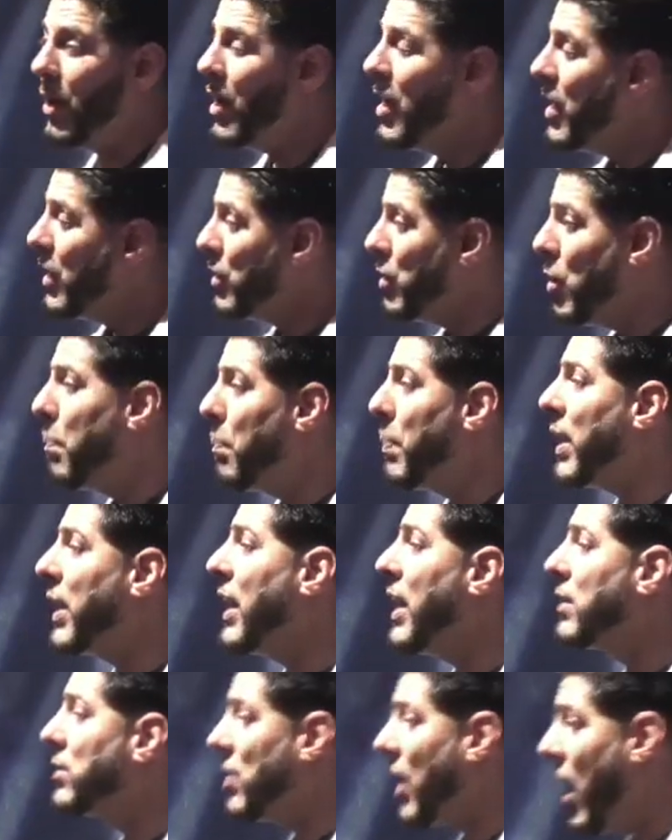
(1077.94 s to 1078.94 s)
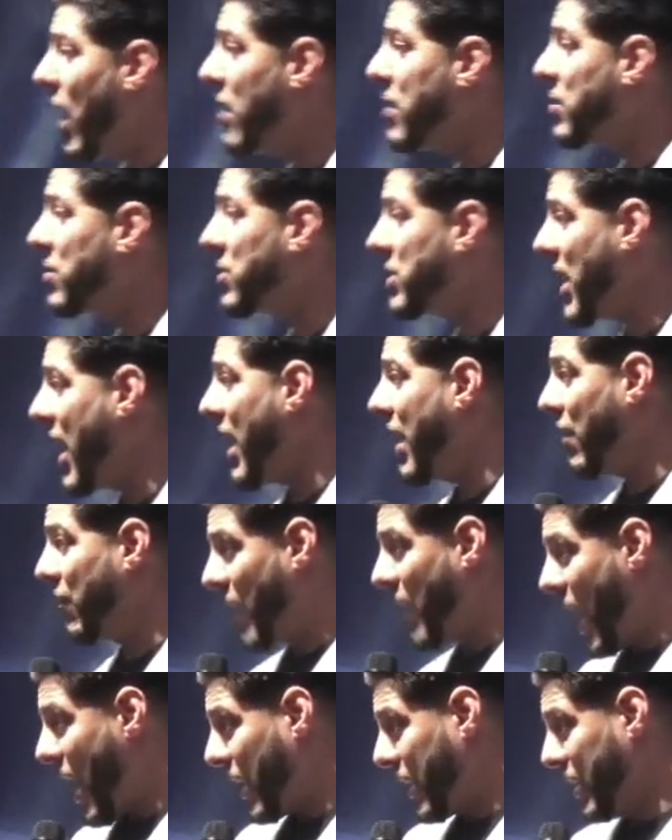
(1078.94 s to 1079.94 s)
you begin to understand if
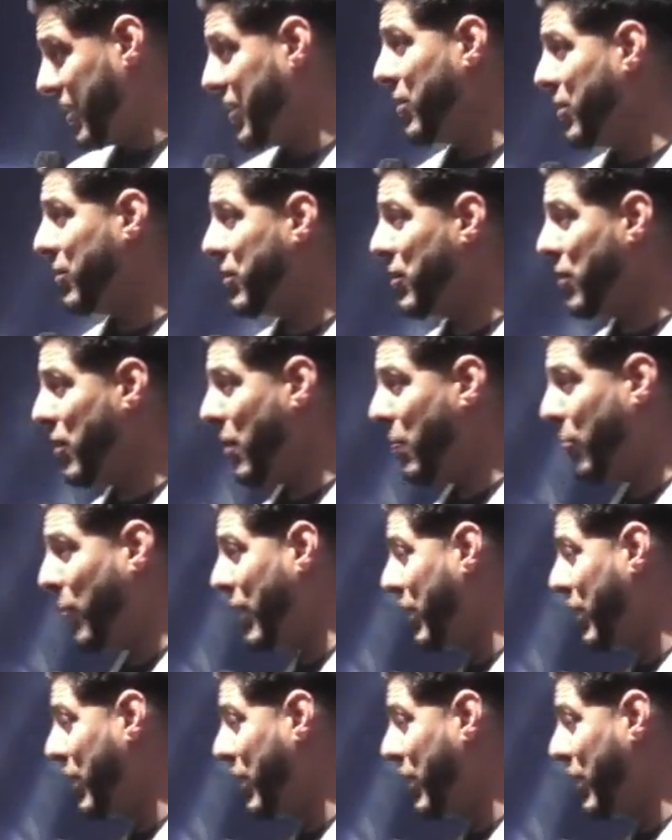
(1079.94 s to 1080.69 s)
God could use you to preach, he